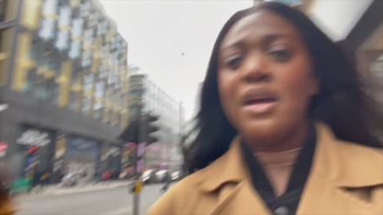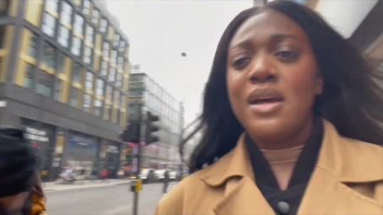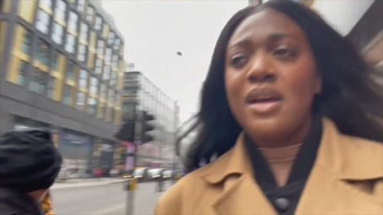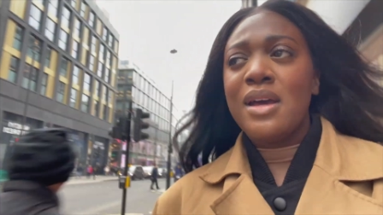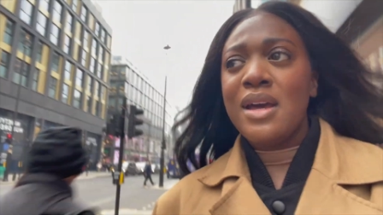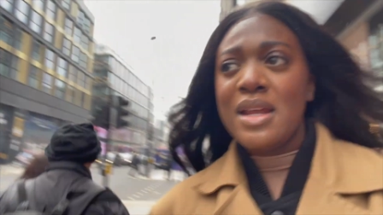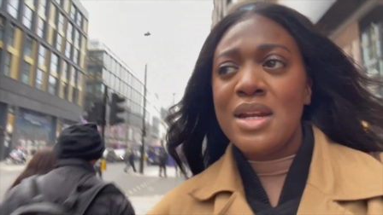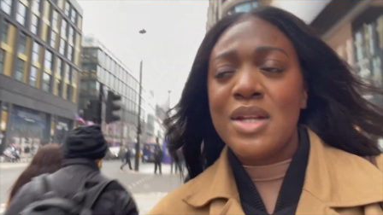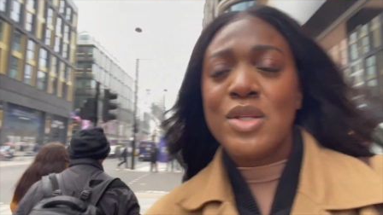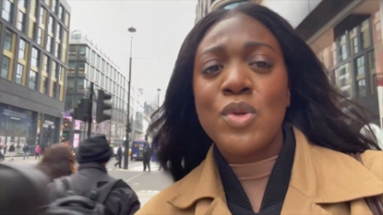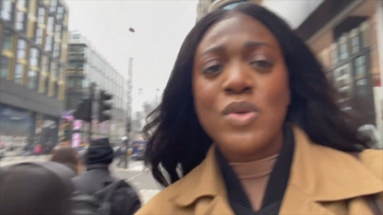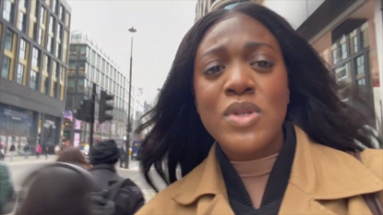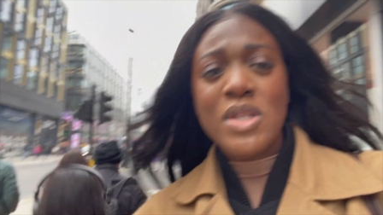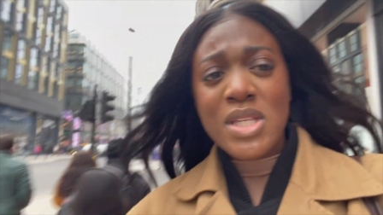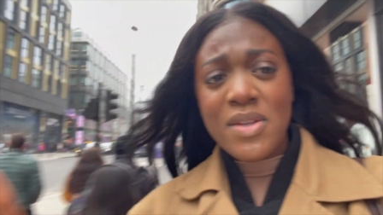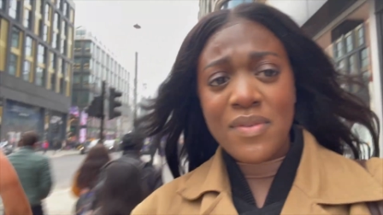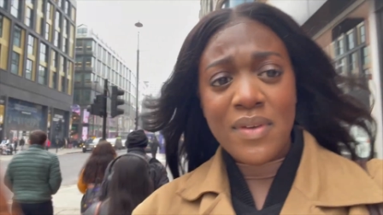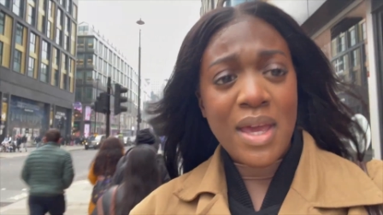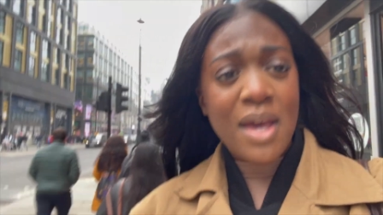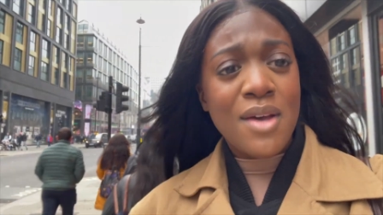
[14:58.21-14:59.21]
And there's also
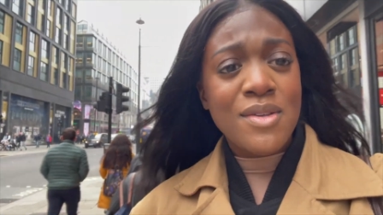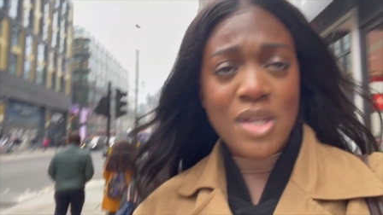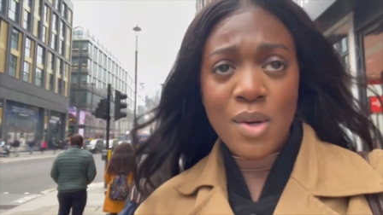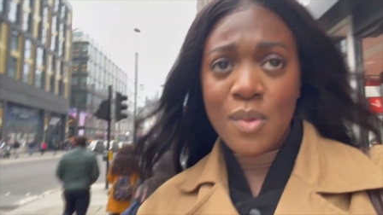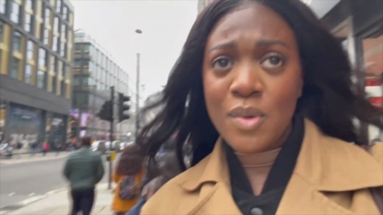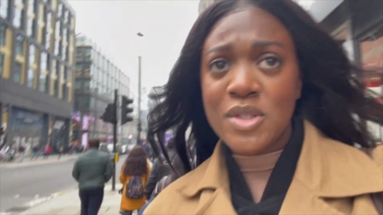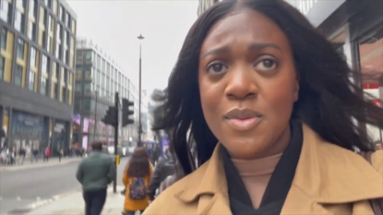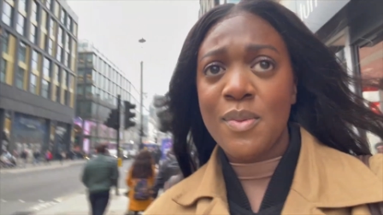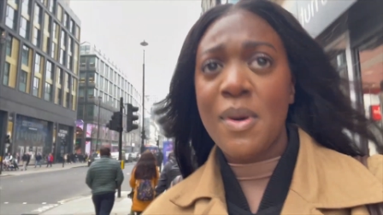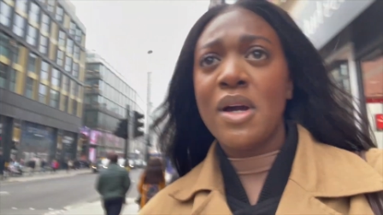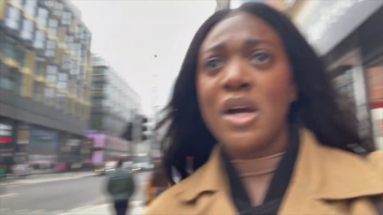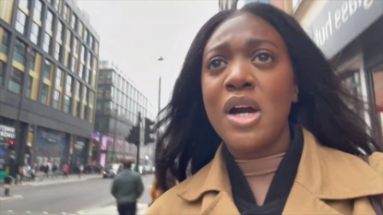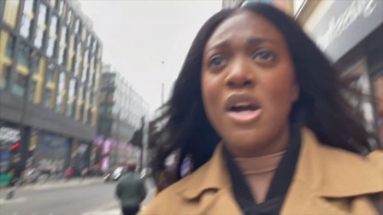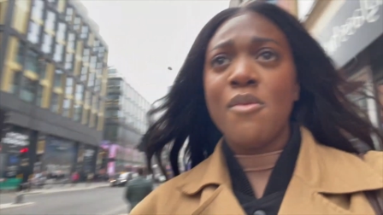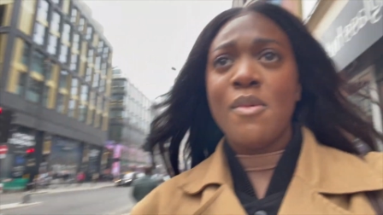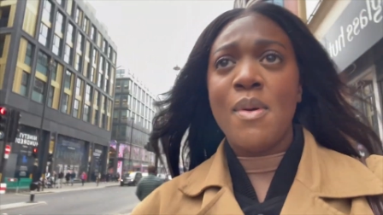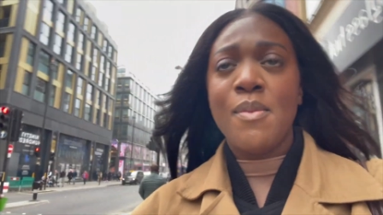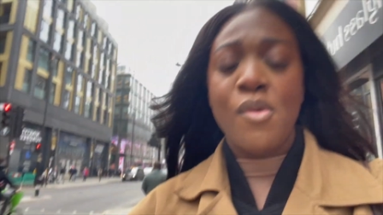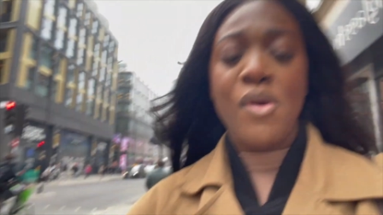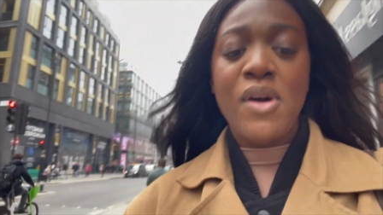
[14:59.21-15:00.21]
something else I want to buy, I can't
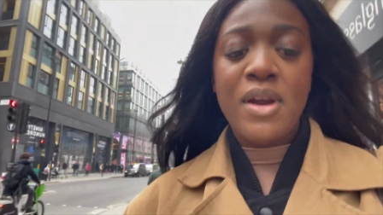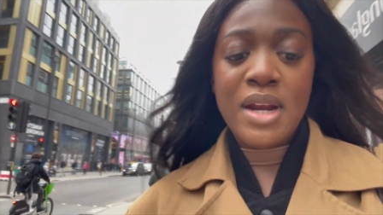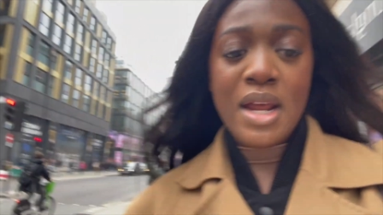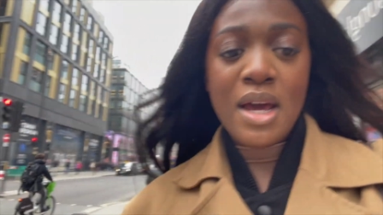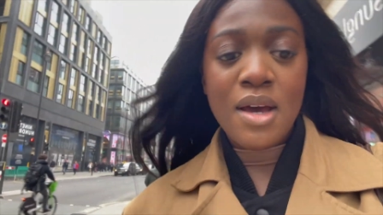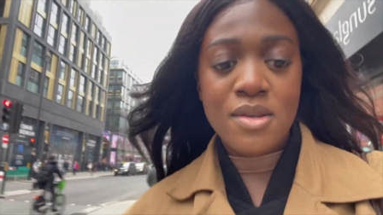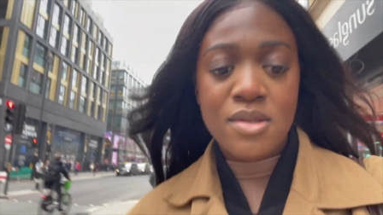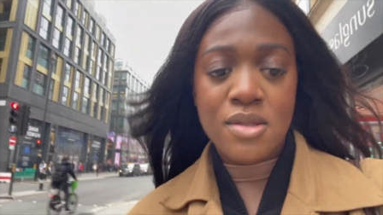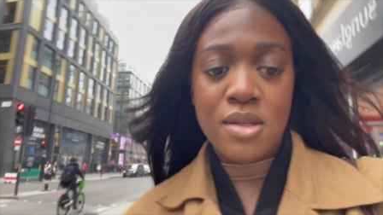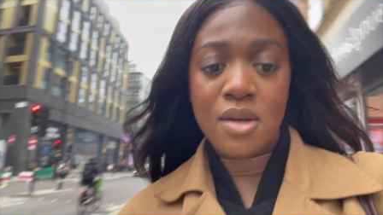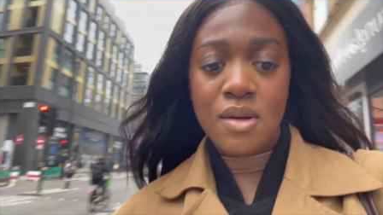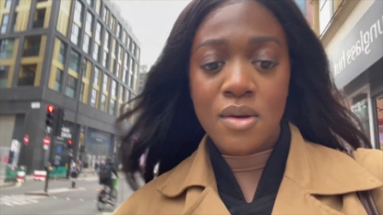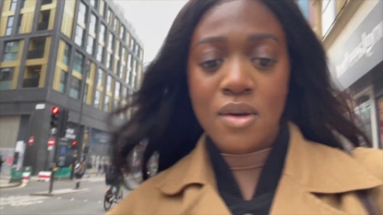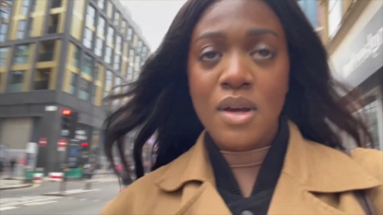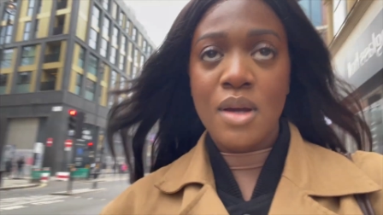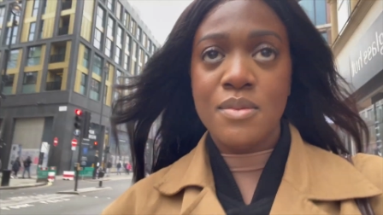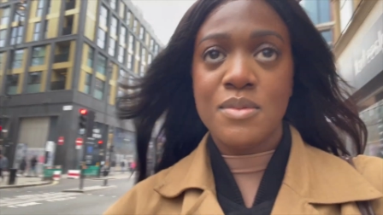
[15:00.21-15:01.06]
remember right now, so I'm